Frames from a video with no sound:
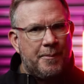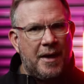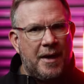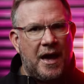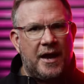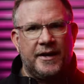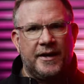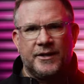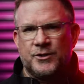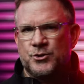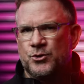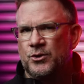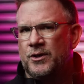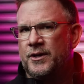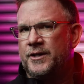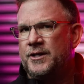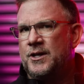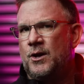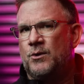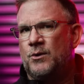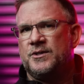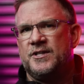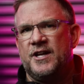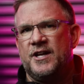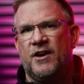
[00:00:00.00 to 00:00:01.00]
about it, it's really
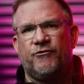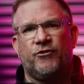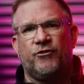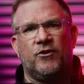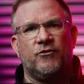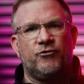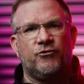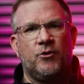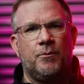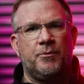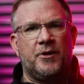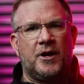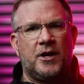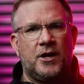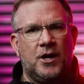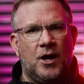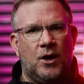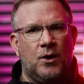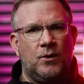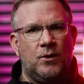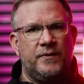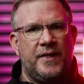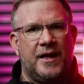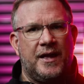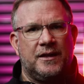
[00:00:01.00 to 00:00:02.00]
no different from the
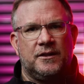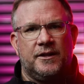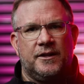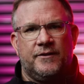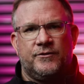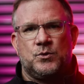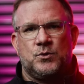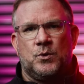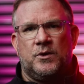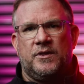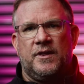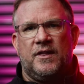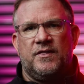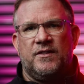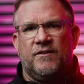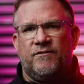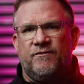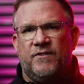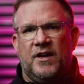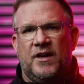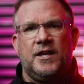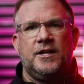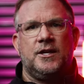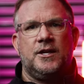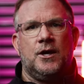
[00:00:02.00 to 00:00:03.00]
code that lives within the
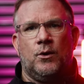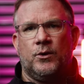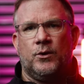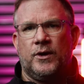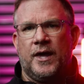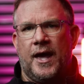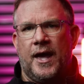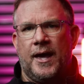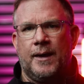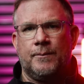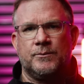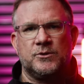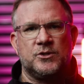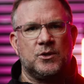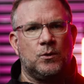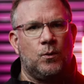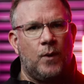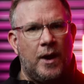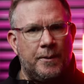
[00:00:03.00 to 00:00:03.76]
video games and